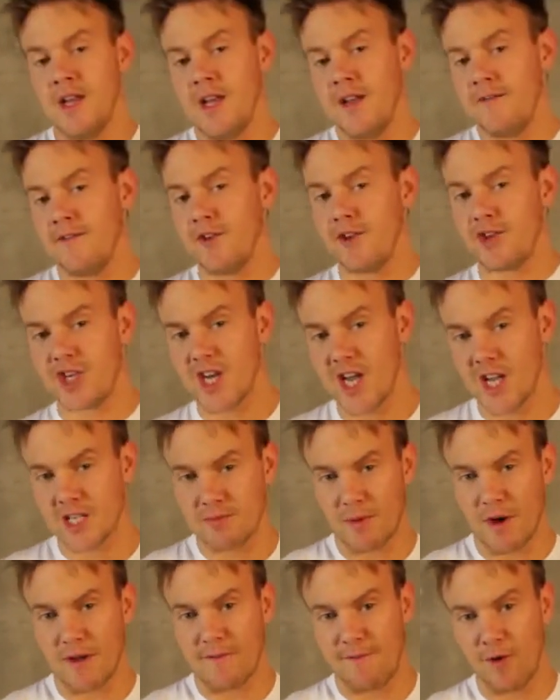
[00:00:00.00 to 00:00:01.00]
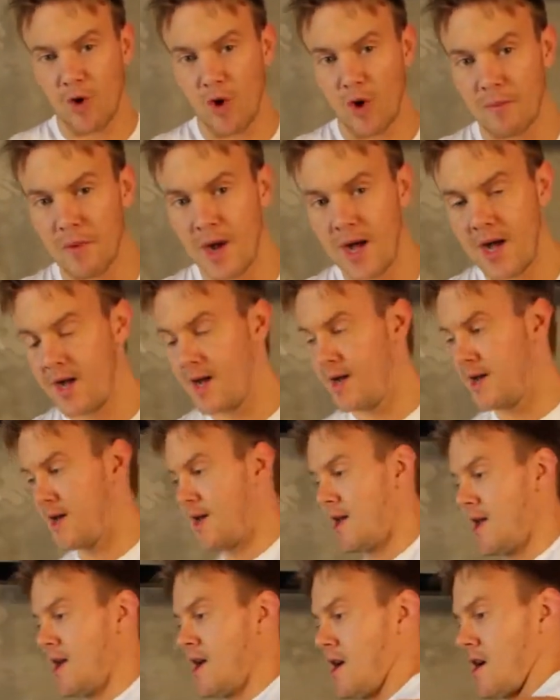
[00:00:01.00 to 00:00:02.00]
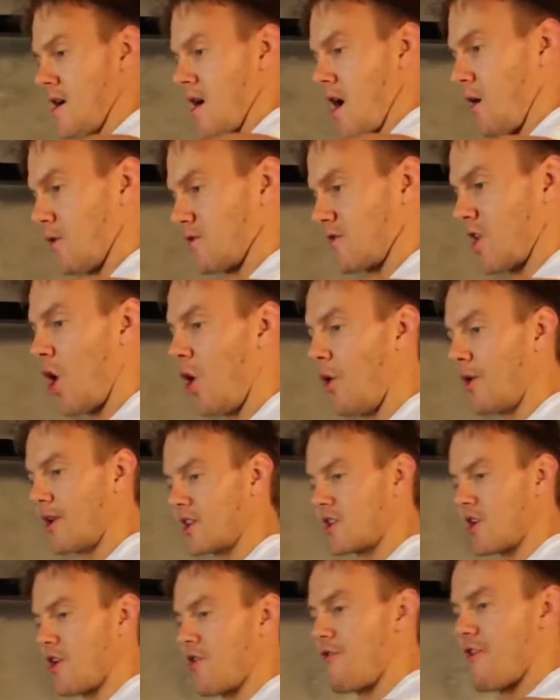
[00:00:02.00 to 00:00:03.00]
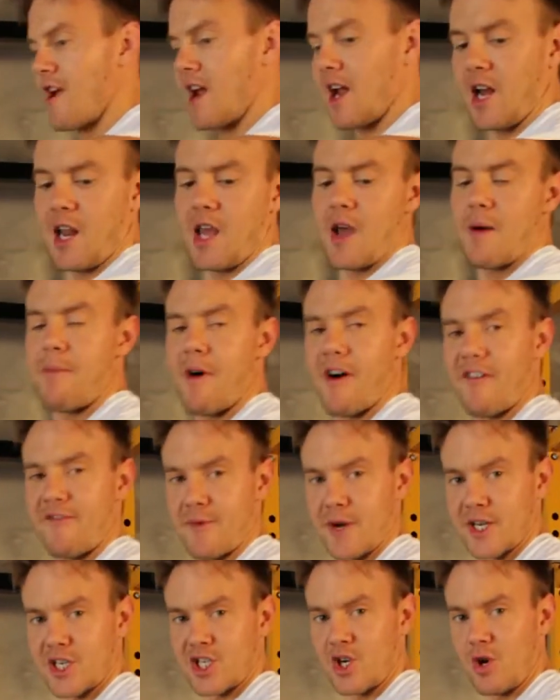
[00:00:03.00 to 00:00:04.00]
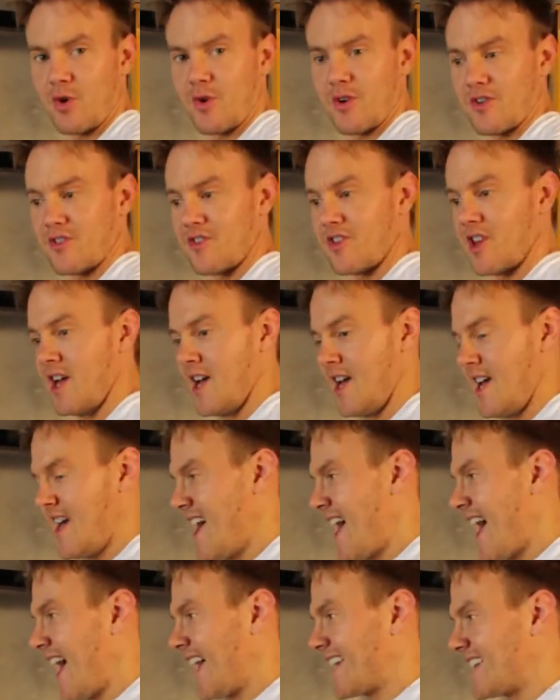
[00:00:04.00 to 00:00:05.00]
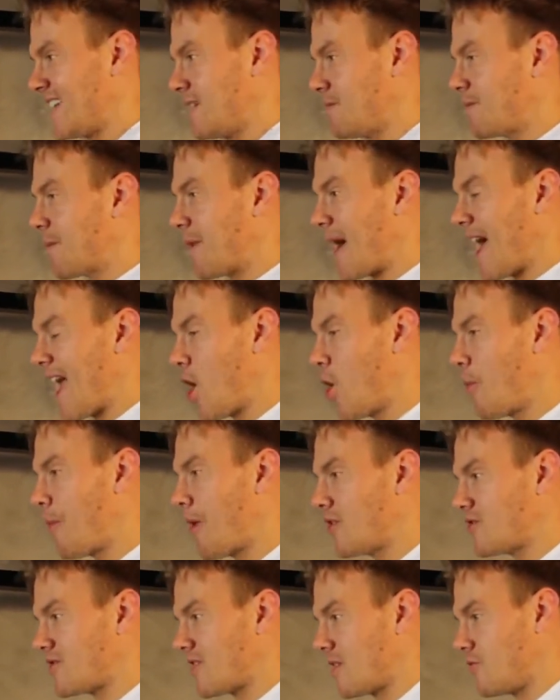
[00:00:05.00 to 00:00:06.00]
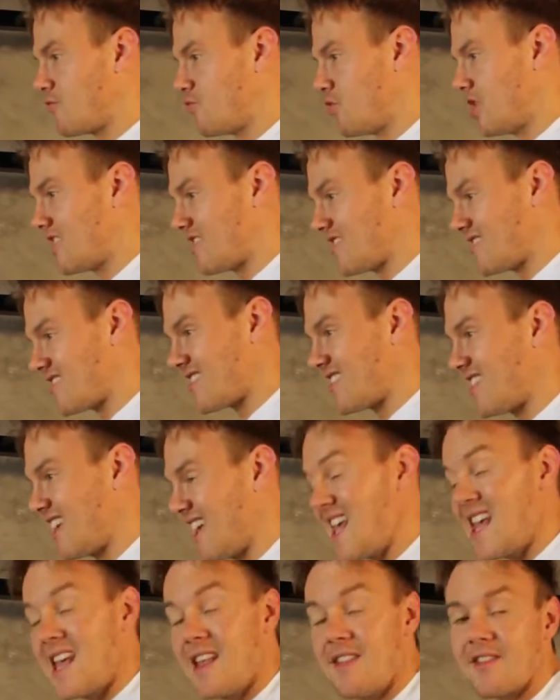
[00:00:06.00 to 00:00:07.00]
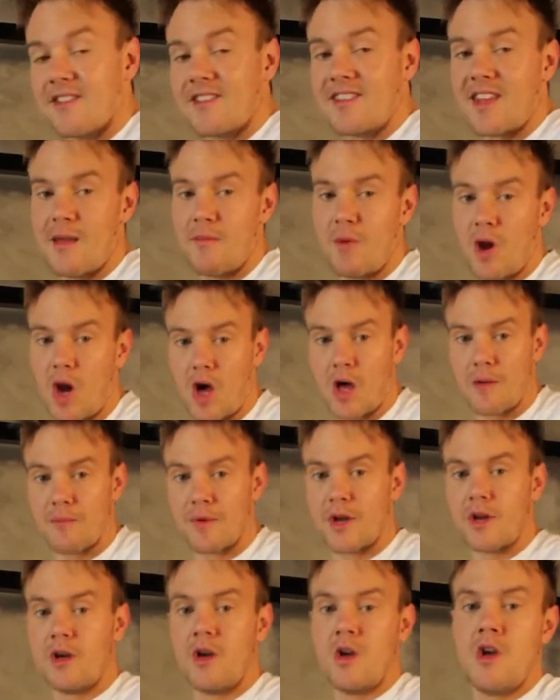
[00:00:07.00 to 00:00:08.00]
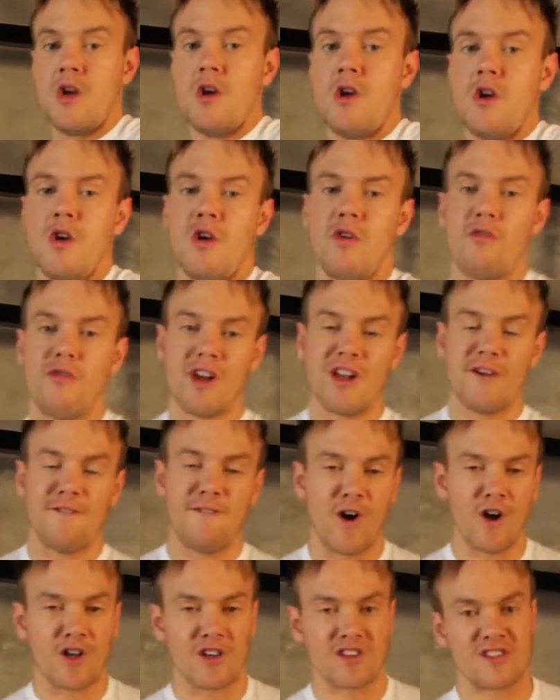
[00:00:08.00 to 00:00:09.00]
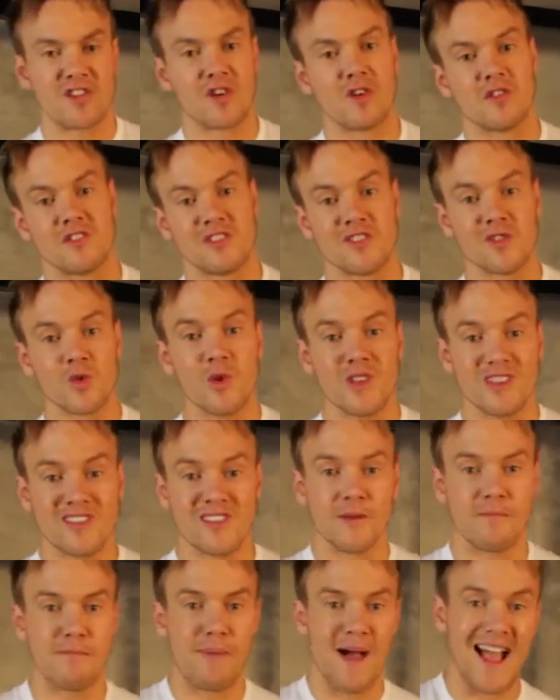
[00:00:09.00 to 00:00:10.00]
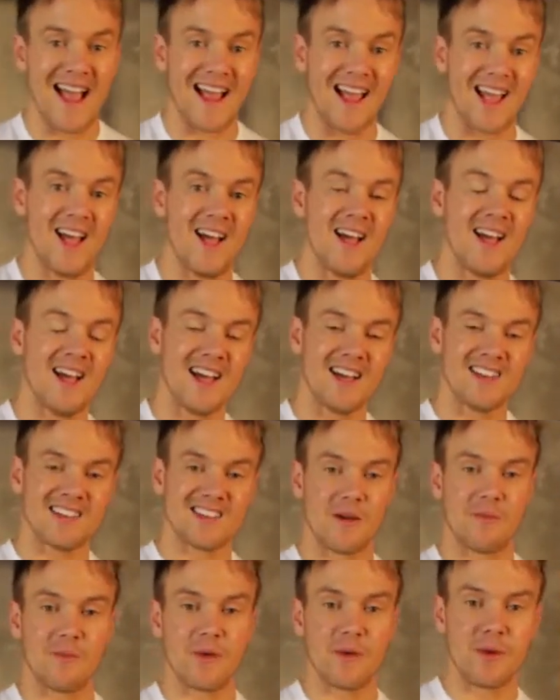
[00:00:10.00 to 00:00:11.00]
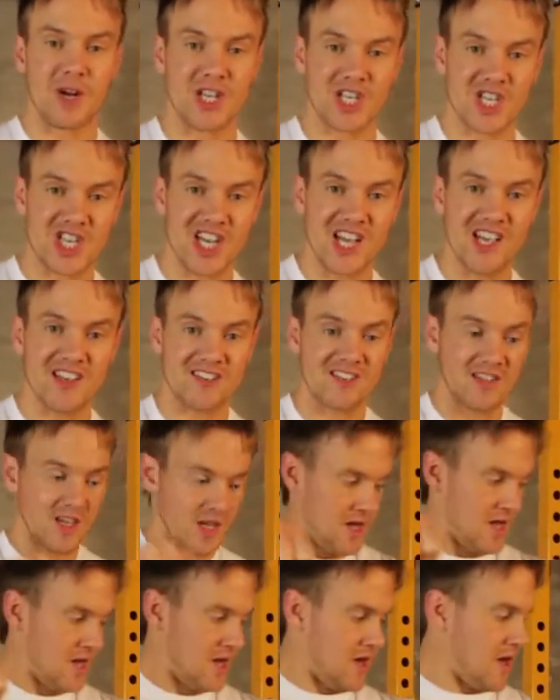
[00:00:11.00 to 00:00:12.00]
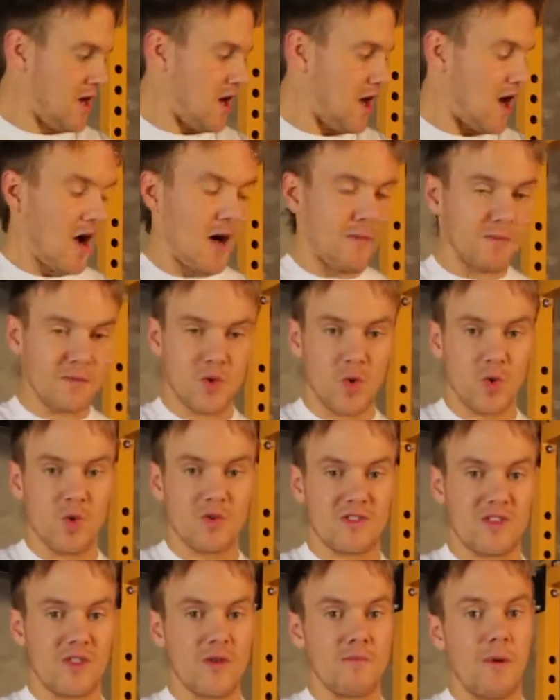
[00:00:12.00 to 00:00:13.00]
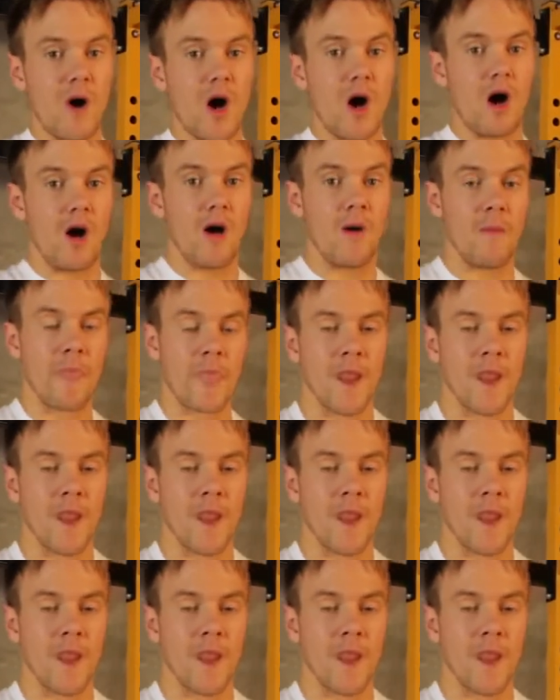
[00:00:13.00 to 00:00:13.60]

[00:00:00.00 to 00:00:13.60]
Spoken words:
If you checked my form, I was holding directly above my shoulders and keeping my elbows and wrists in the same alignment, really focusing on squeezing the back as I bring my chest up towards the bar.